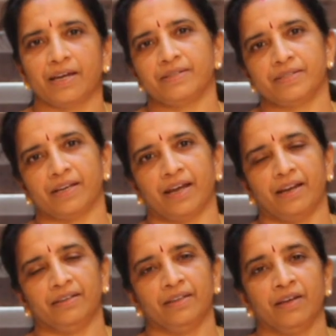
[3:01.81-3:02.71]

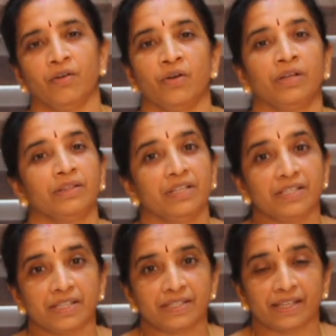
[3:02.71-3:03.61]
understand
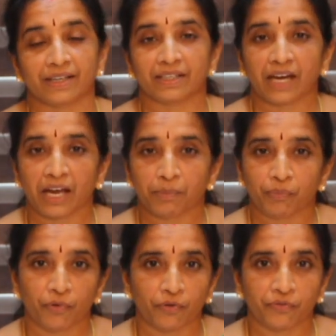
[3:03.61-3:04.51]
this is a
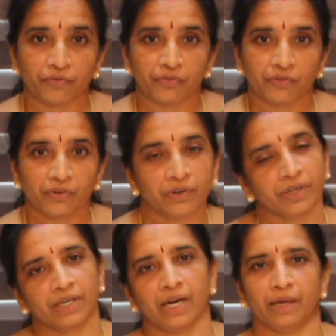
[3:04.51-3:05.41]
type of
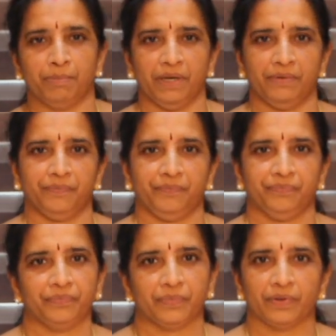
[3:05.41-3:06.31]
carbon.
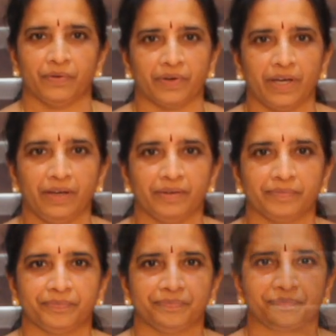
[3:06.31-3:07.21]
Okay?
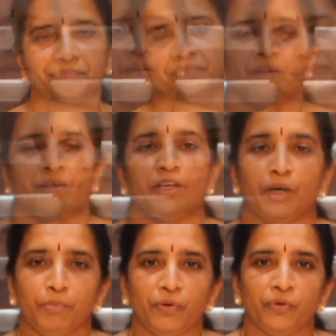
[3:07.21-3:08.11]

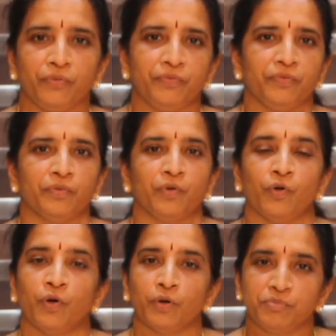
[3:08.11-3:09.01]
Number of
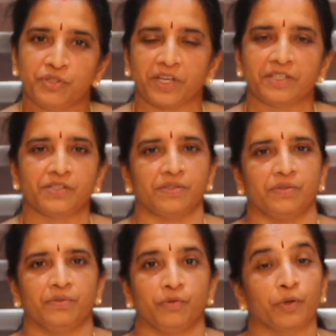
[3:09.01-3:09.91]

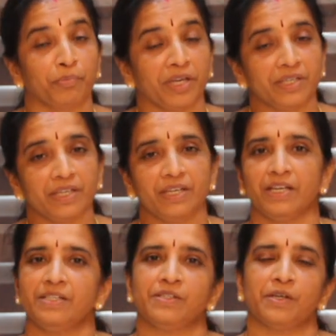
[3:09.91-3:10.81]
objects or
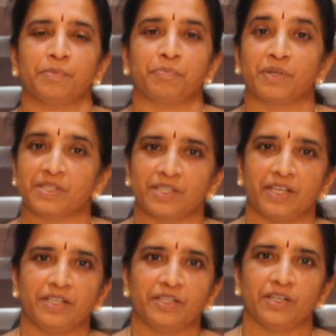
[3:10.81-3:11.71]
materials are
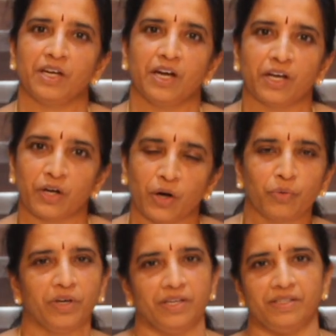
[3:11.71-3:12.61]
present
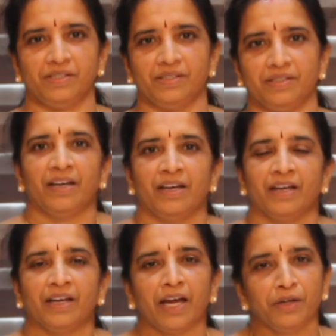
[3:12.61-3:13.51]
around us.
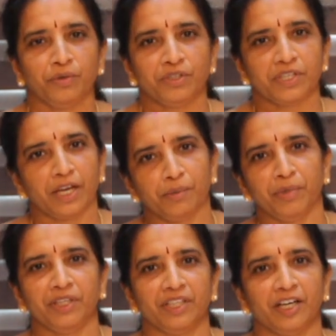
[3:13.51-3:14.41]
Can you tell
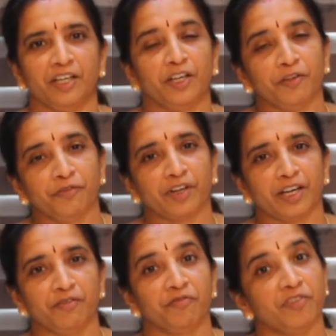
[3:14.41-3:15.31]
me the
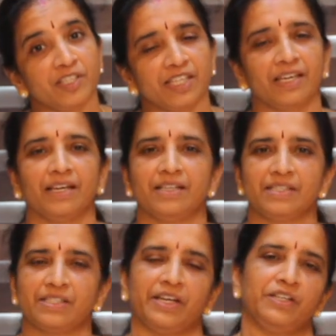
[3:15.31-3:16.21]
different physical
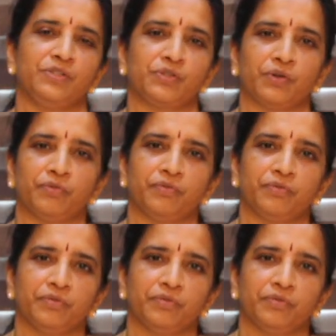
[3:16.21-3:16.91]
states of